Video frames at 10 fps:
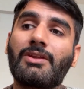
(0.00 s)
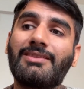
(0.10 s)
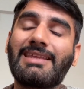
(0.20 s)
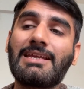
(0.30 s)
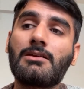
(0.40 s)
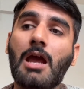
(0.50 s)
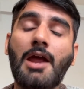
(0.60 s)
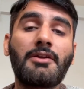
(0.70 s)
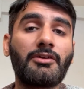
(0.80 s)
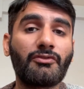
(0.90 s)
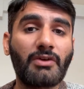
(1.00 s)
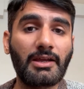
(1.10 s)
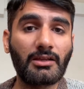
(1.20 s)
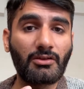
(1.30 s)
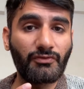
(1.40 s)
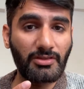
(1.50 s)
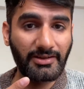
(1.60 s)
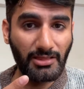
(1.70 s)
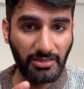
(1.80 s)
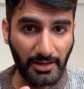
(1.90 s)
Then identifying
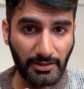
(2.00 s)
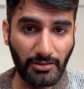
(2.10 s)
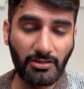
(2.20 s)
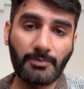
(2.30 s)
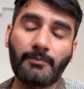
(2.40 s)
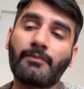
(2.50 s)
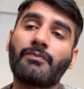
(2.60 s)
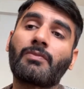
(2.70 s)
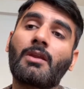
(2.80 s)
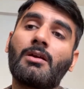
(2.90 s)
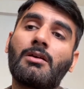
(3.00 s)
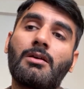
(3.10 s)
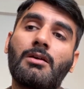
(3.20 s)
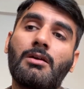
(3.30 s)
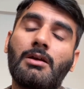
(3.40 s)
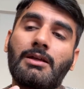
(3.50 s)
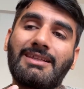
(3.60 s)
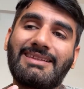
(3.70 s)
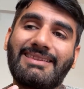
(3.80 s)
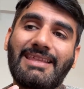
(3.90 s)
physical signs.
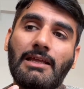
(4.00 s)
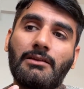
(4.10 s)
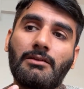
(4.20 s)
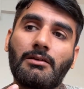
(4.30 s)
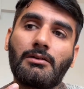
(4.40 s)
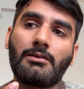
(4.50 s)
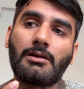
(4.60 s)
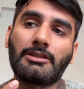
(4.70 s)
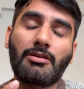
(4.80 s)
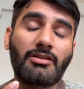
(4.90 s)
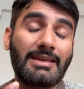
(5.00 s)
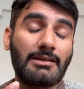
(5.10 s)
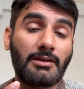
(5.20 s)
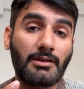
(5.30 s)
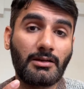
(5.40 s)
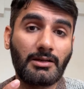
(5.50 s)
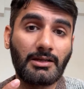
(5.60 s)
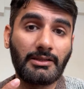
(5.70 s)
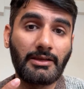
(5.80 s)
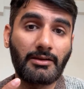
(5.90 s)
Then other skill
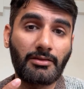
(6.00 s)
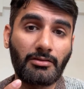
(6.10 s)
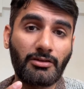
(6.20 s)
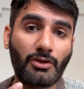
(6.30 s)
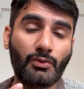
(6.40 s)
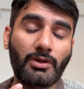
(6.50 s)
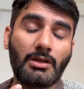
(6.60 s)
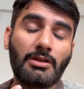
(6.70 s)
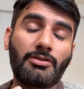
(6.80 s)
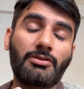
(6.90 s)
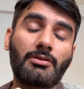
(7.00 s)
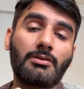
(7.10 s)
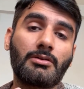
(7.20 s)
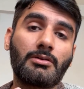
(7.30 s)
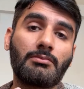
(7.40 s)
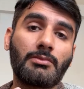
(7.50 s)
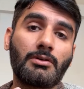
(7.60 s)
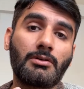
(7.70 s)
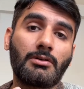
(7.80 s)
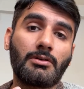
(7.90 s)
they are assessing you is
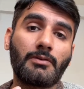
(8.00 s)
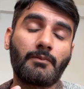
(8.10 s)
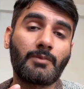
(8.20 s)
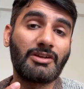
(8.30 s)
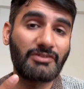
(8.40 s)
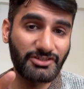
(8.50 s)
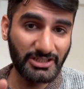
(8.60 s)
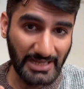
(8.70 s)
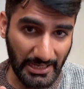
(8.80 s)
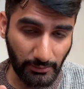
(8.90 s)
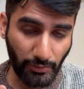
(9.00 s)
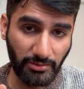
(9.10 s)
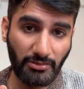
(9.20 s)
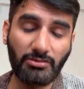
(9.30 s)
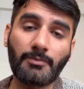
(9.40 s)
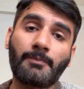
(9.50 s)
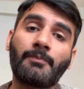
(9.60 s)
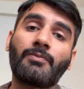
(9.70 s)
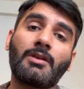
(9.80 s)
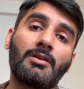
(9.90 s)
differential diagnosis,
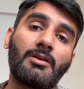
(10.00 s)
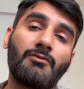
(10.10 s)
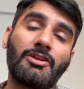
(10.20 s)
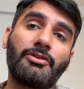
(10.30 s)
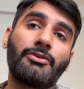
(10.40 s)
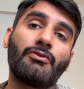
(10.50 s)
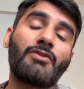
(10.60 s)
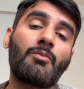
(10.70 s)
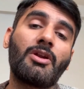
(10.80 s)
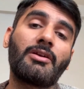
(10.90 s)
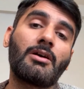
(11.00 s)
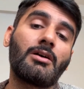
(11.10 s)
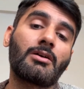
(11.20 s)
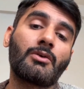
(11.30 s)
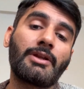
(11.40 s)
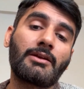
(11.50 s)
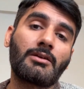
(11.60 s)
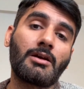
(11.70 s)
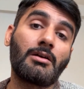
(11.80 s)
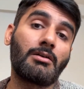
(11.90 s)
whether you formulate a correct
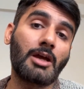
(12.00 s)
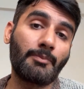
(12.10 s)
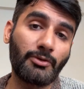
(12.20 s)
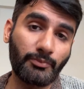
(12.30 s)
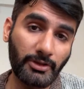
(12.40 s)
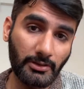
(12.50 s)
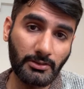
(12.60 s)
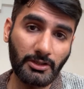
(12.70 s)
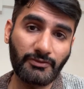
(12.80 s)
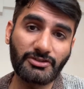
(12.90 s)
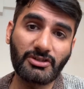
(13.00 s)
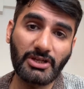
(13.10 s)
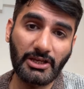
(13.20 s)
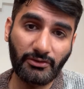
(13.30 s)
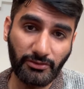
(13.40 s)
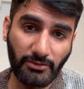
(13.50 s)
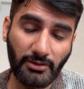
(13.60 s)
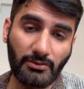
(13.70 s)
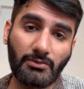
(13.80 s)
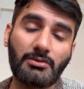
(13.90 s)
or appropriate differential diagnosis
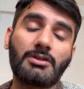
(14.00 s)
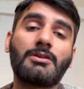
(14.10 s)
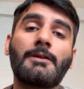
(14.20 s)
or not.